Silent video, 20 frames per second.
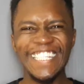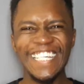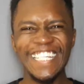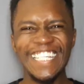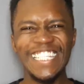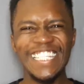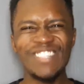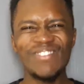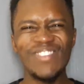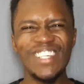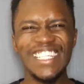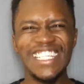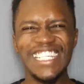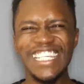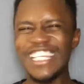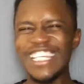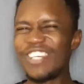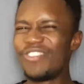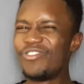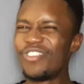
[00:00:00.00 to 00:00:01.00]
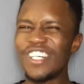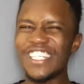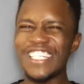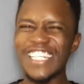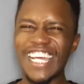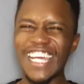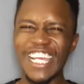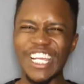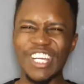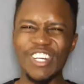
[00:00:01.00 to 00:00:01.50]
is basically what I
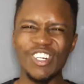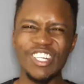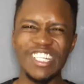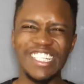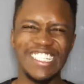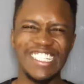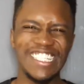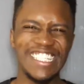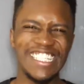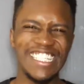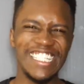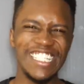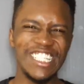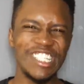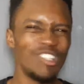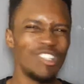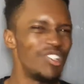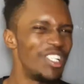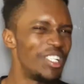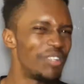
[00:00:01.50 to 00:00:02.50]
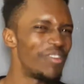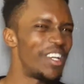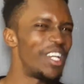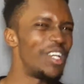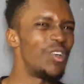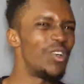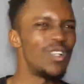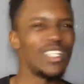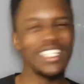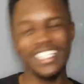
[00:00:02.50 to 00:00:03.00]
got during my
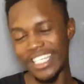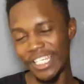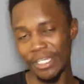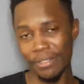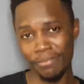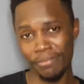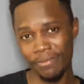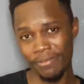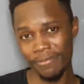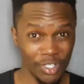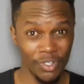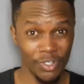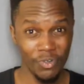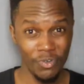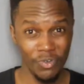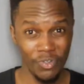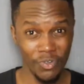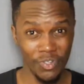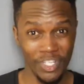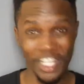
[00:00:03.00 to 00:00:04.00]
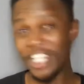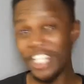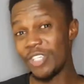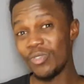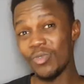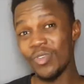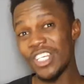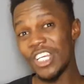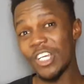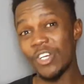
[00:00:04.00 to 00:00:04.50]
whole trip. That is what I
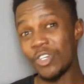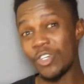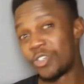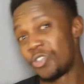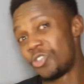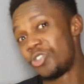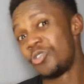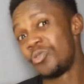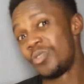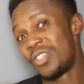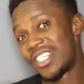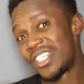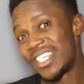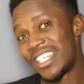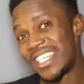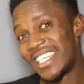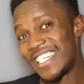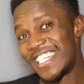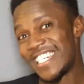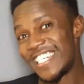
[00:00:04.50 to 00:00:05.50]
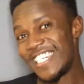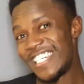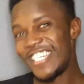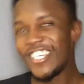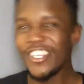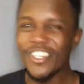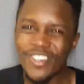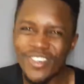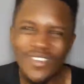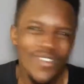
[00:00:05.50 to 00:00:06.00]
got to shoot. You
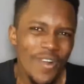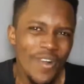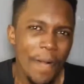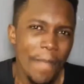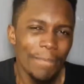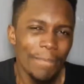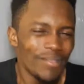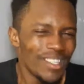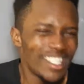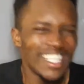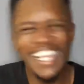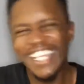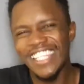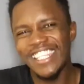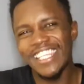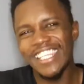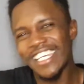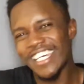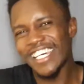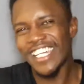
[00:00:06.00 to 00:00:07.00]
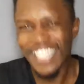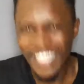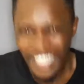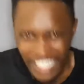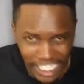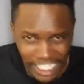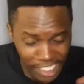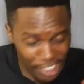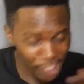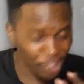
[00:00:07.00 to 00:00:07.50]
know, besides the
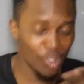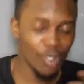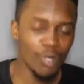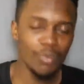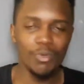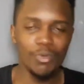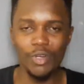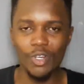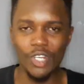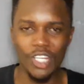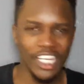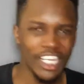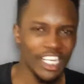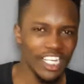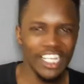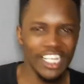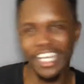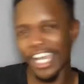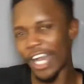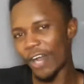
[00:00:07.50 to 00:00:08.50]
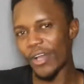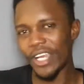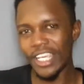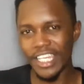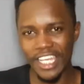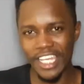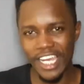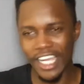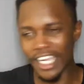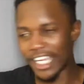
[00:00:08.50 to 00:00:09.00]
normal
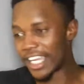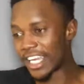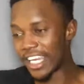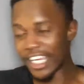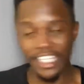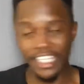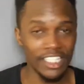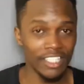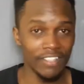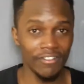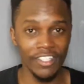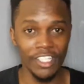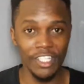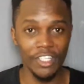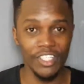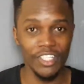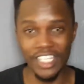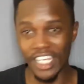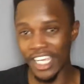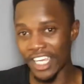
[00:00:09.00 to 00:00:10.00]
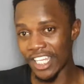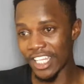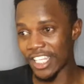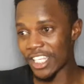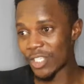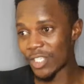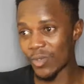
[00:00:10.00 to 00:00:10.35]
kawaida crazy videos like this one.